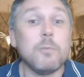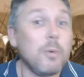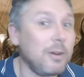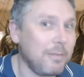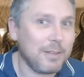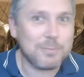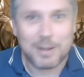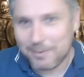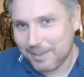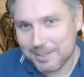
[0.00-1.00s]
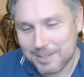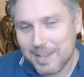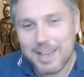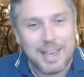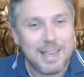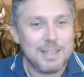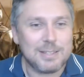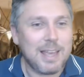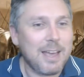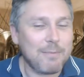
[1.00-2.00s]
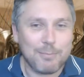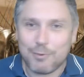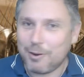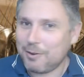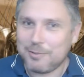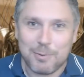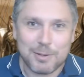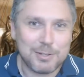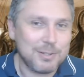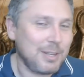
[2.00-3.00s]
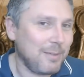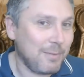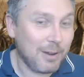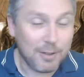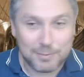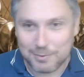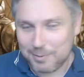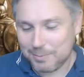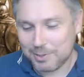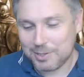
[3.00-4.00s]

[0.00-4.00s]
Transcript: One of those benefits is having priority questions here for live streams.